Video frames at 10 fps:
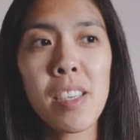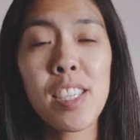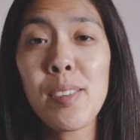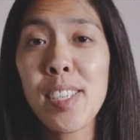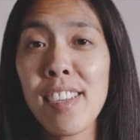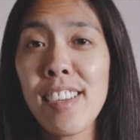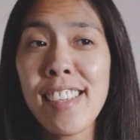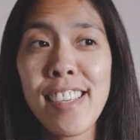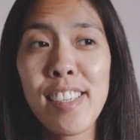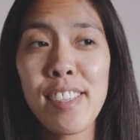And so it's
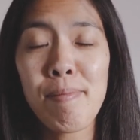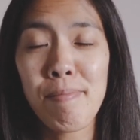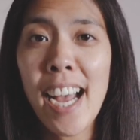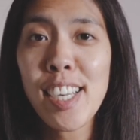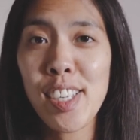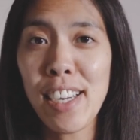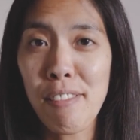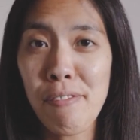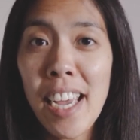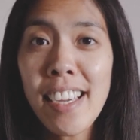starting to actually
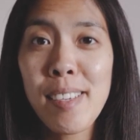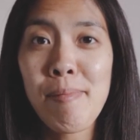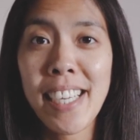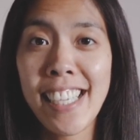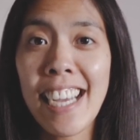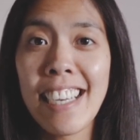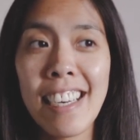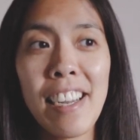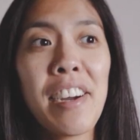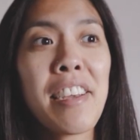affect my
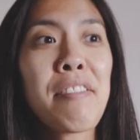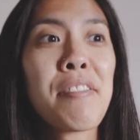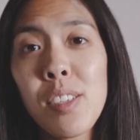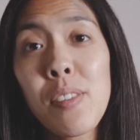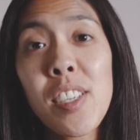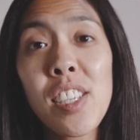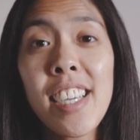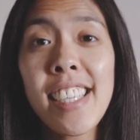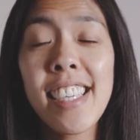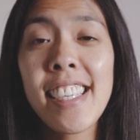daily life. So I've
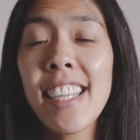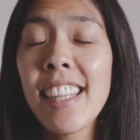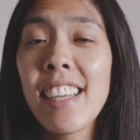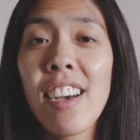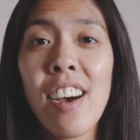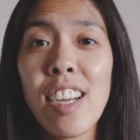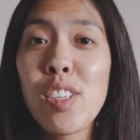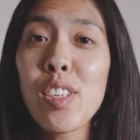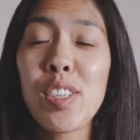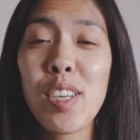decided that I
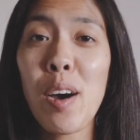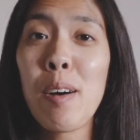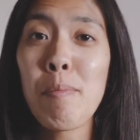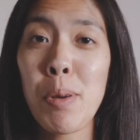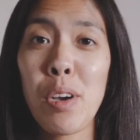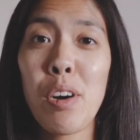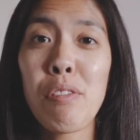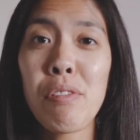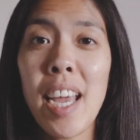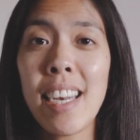just can't put it
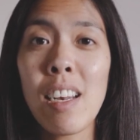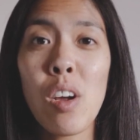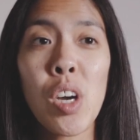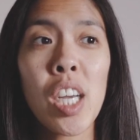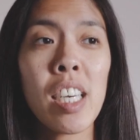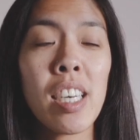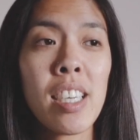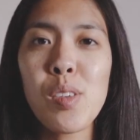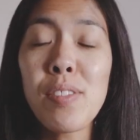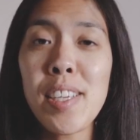off any longer.
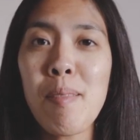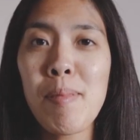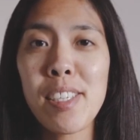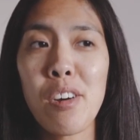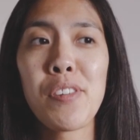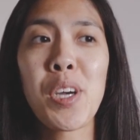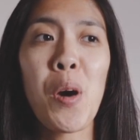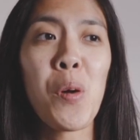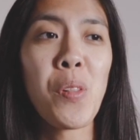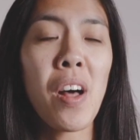So I've set myself a
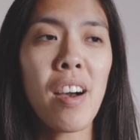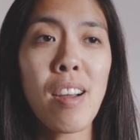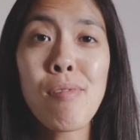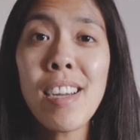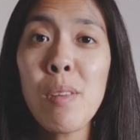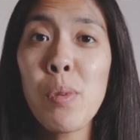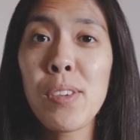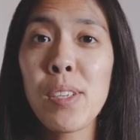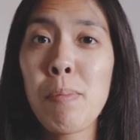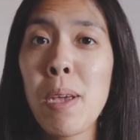goal. I really
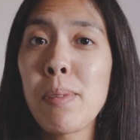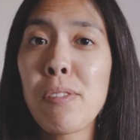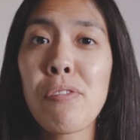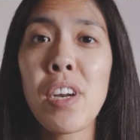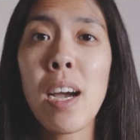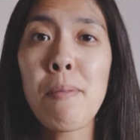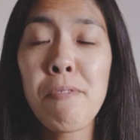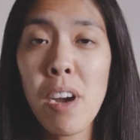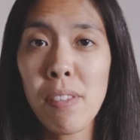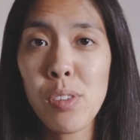want to be able to free up
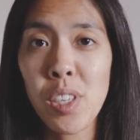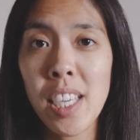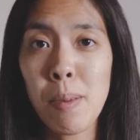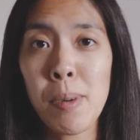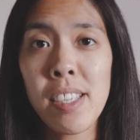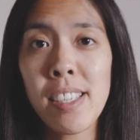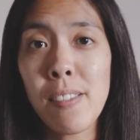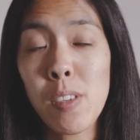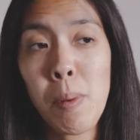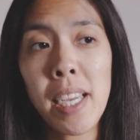500 gigabytes
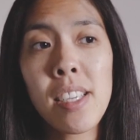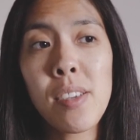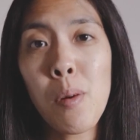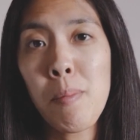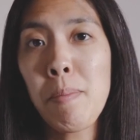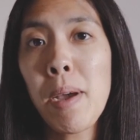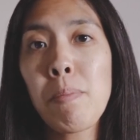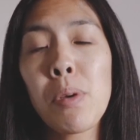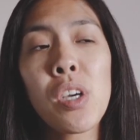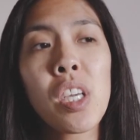of space on my
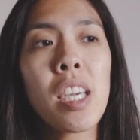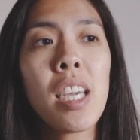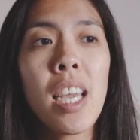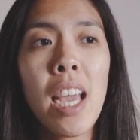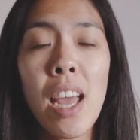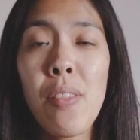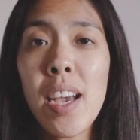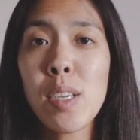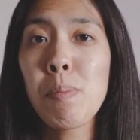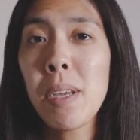MacBook and
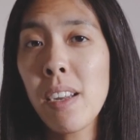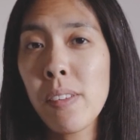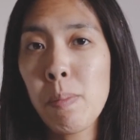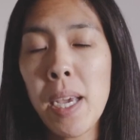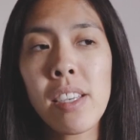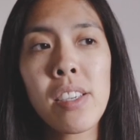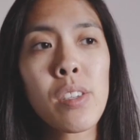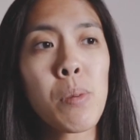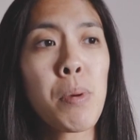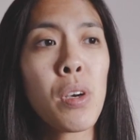that should be enough space
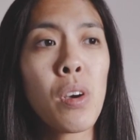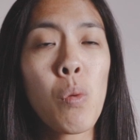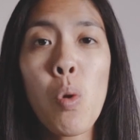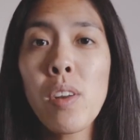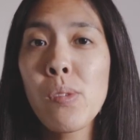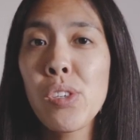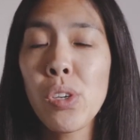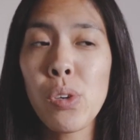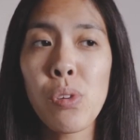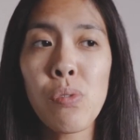to put one or
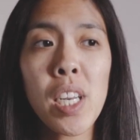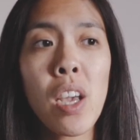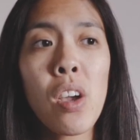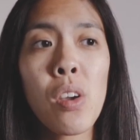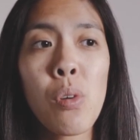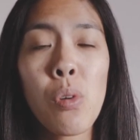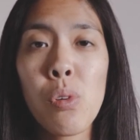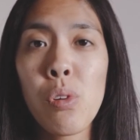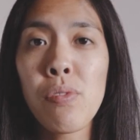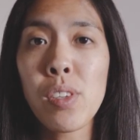two video
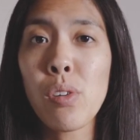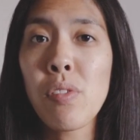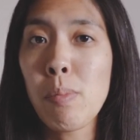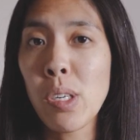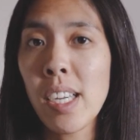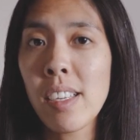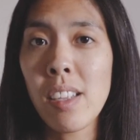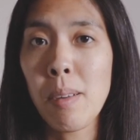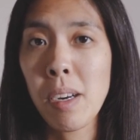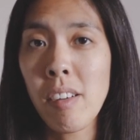or photography projects
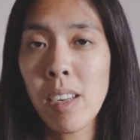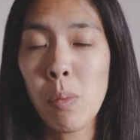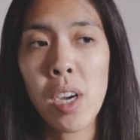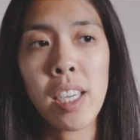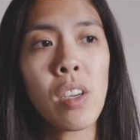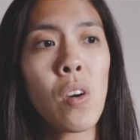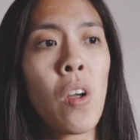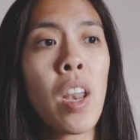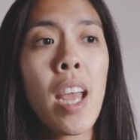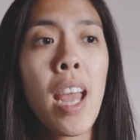that I'm currently working
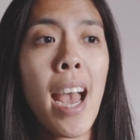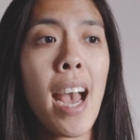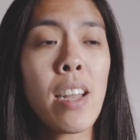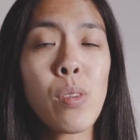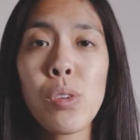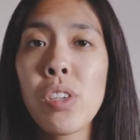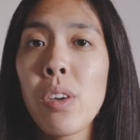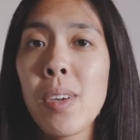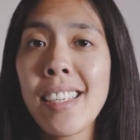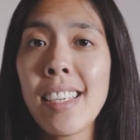on and also
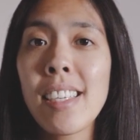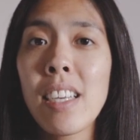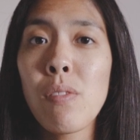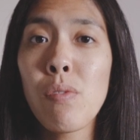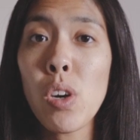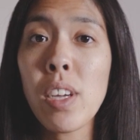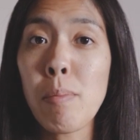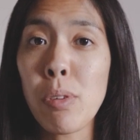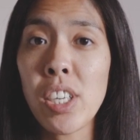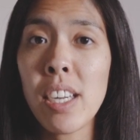existing
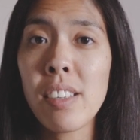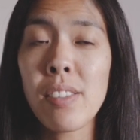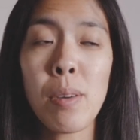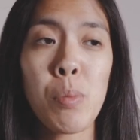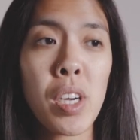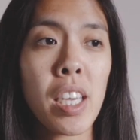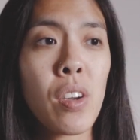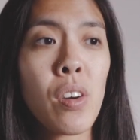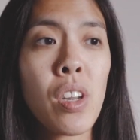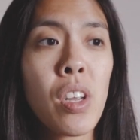vlogging projects that I'm
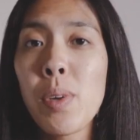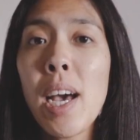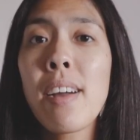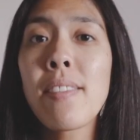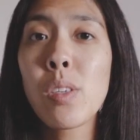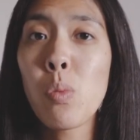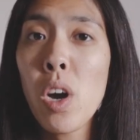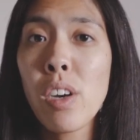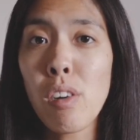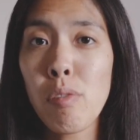working on without having to
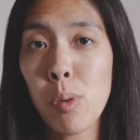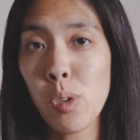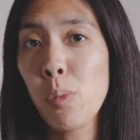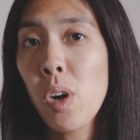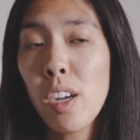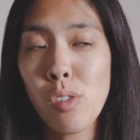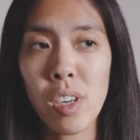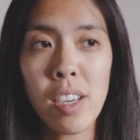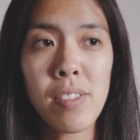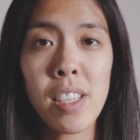work off portable hard
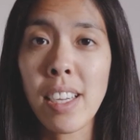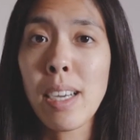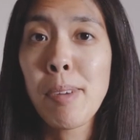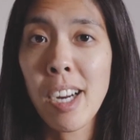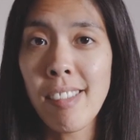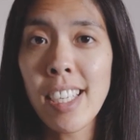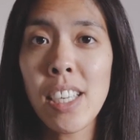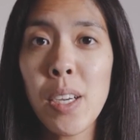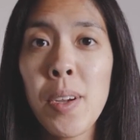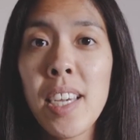drives like I'm currently
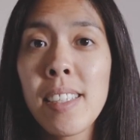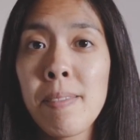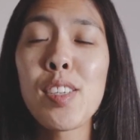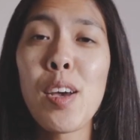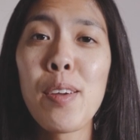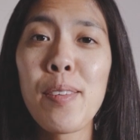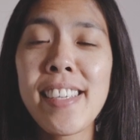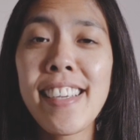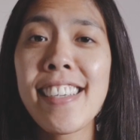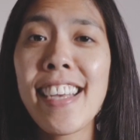doing. So
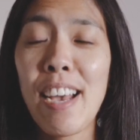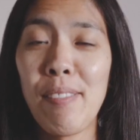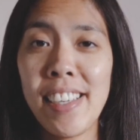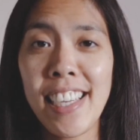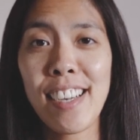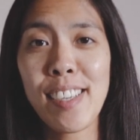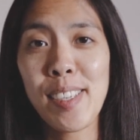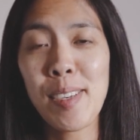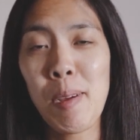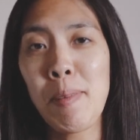since I haven't
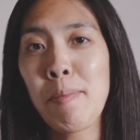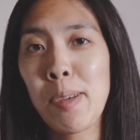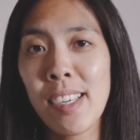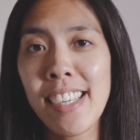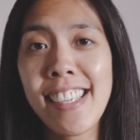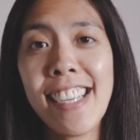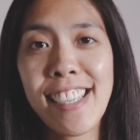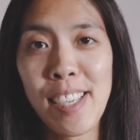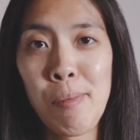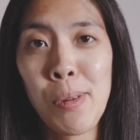decluttered my MacBook
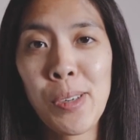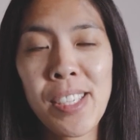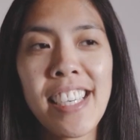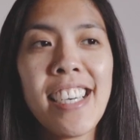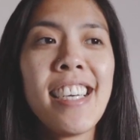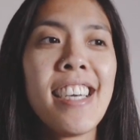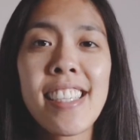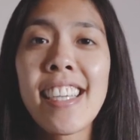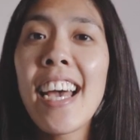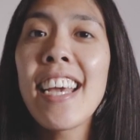since I bought it,
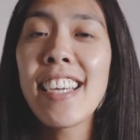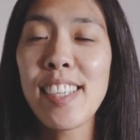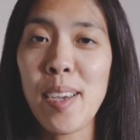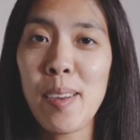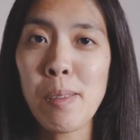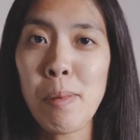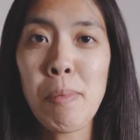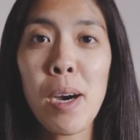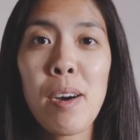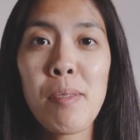today is going to be
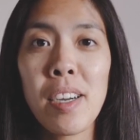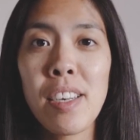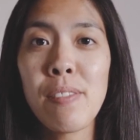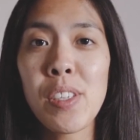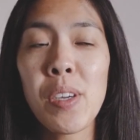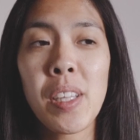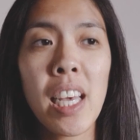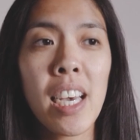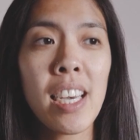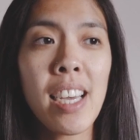part one of doing
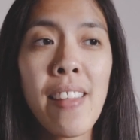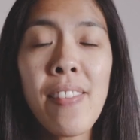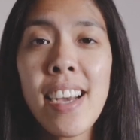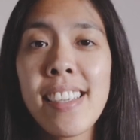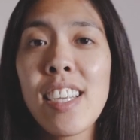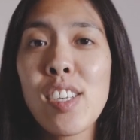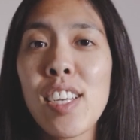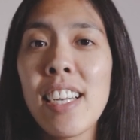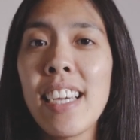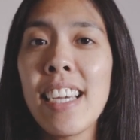that and that
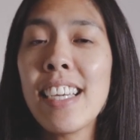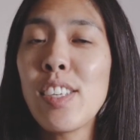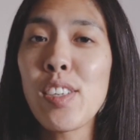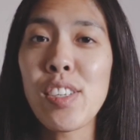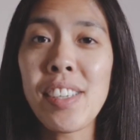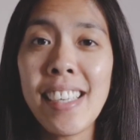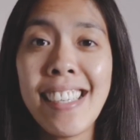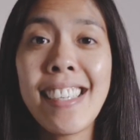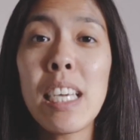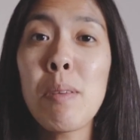essentially is just a
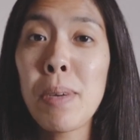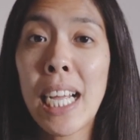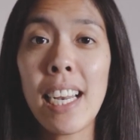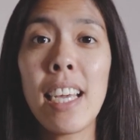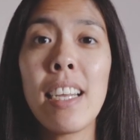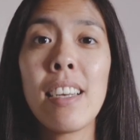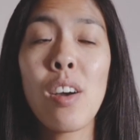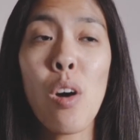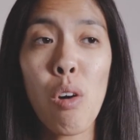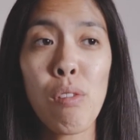deep clean
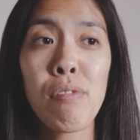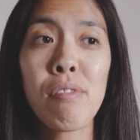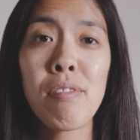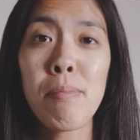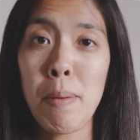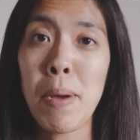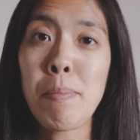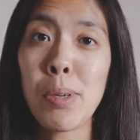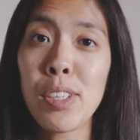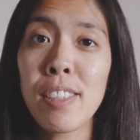of my
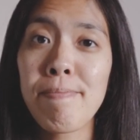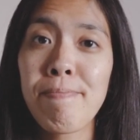MacBook.